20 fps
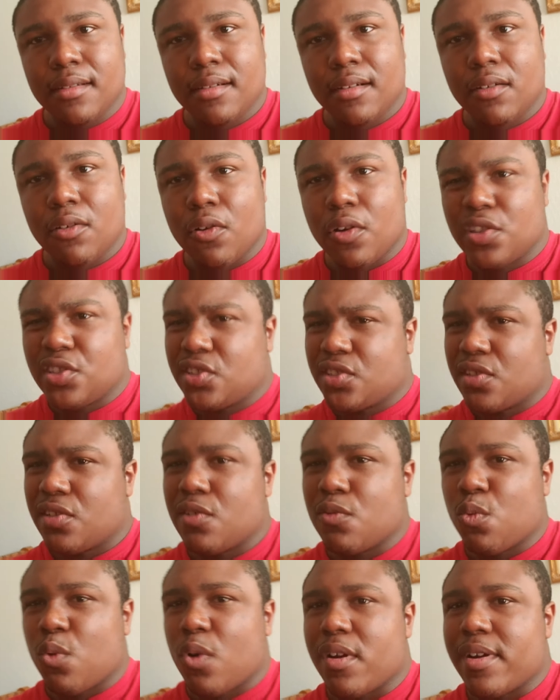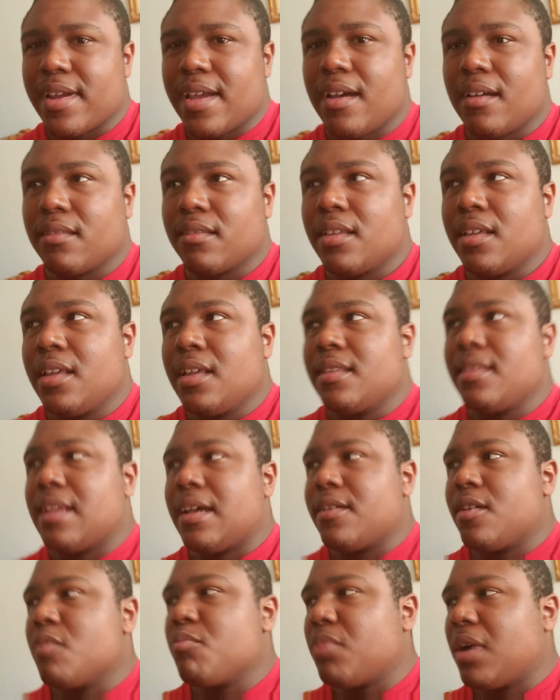or a certain workout
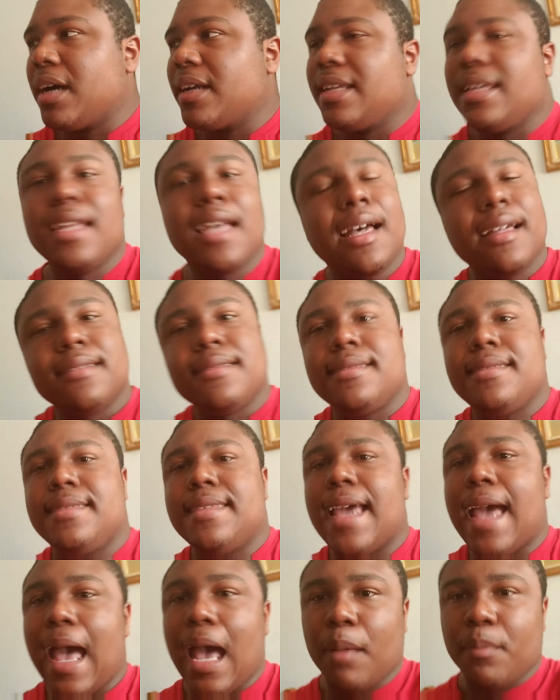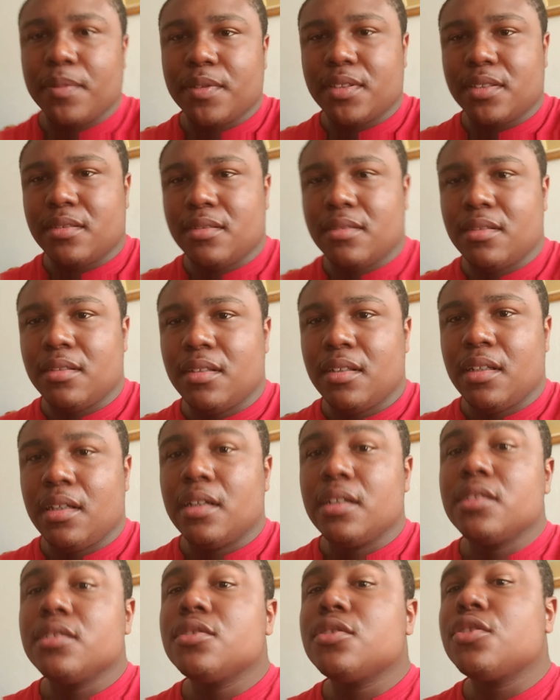that your body adapts
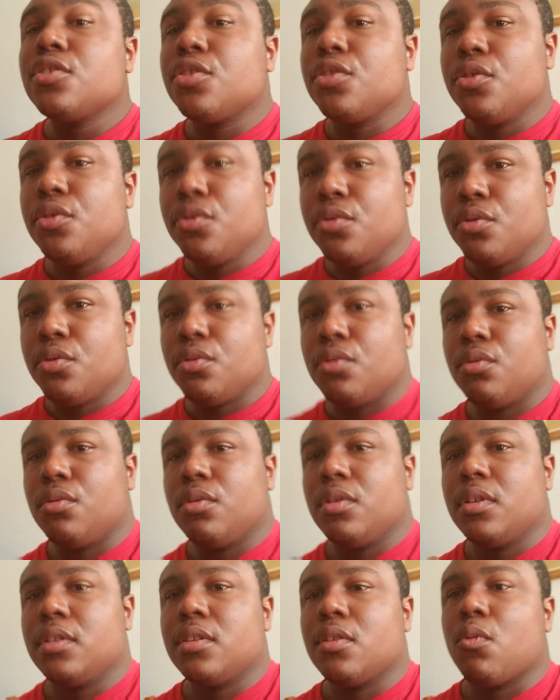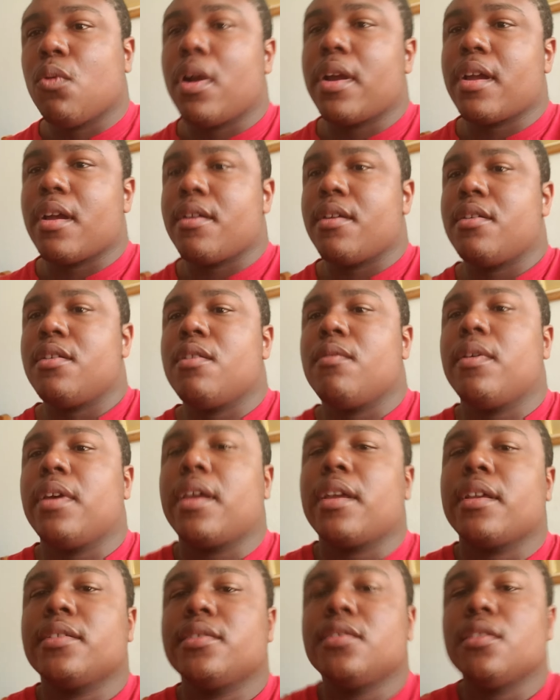to the workout you're doing.
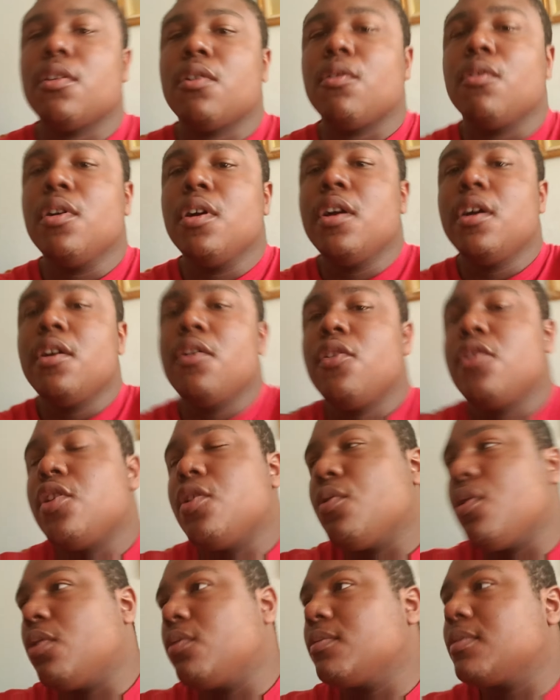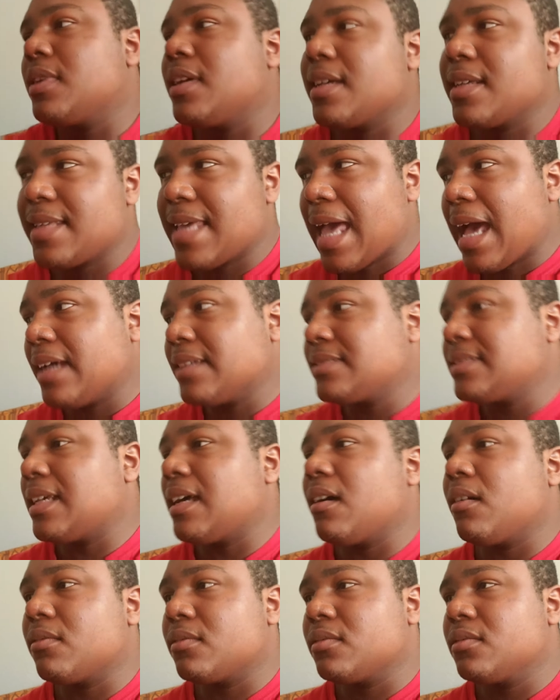So you won't gas
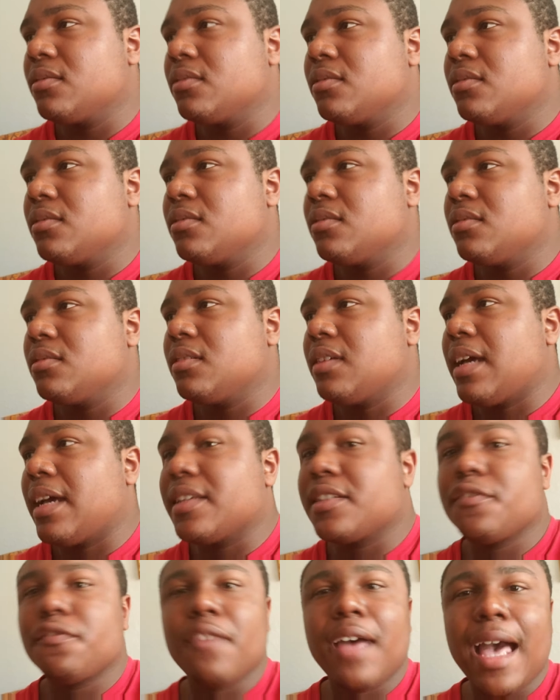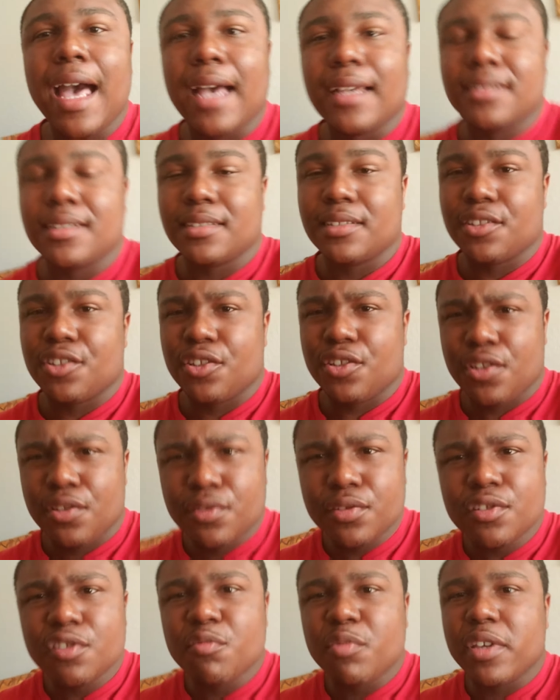out as fast as it
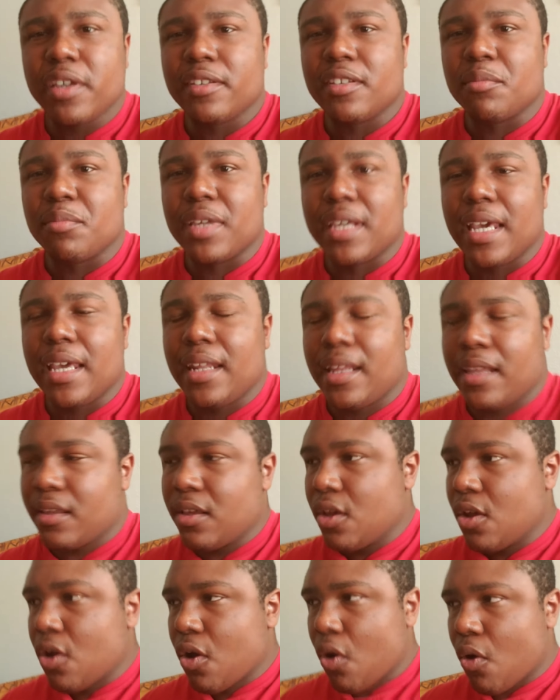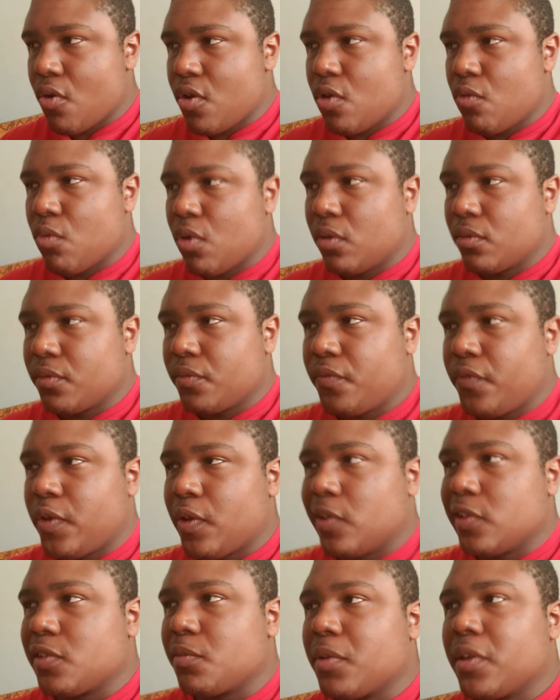used to be in the beginning, or you won't
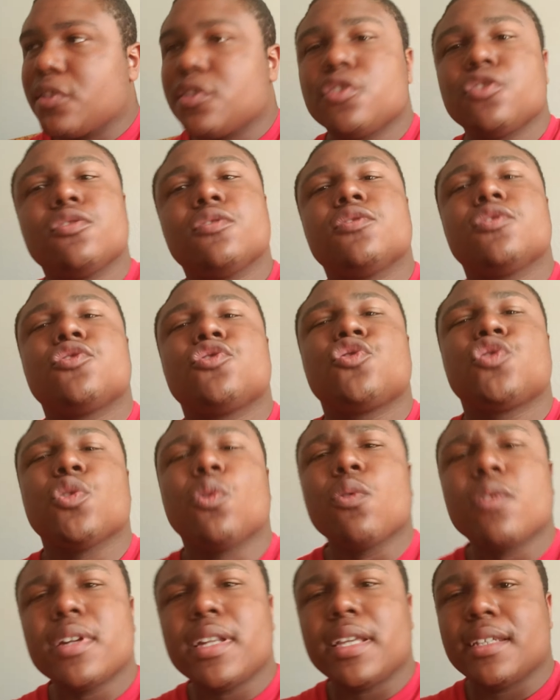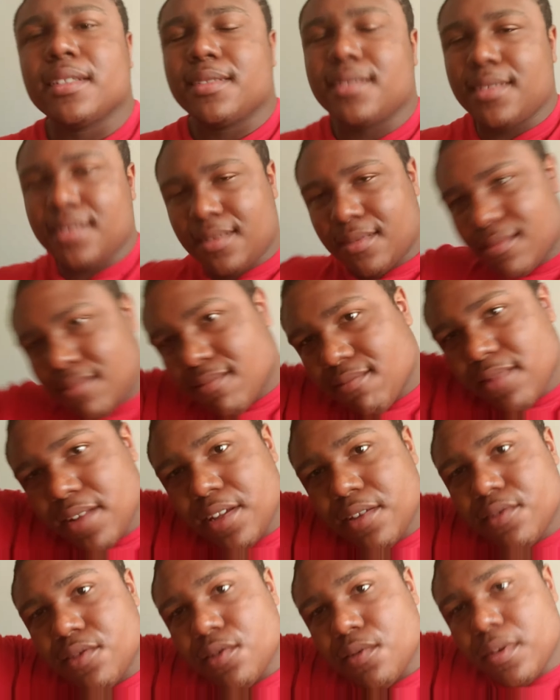feel as much soreness when
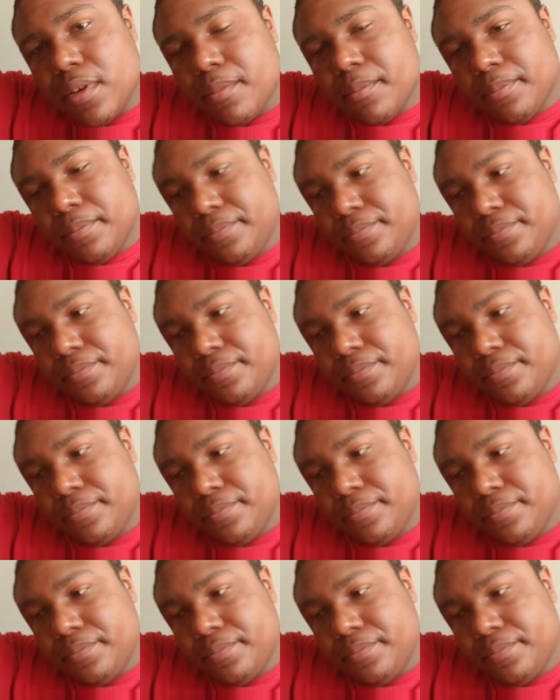you do it.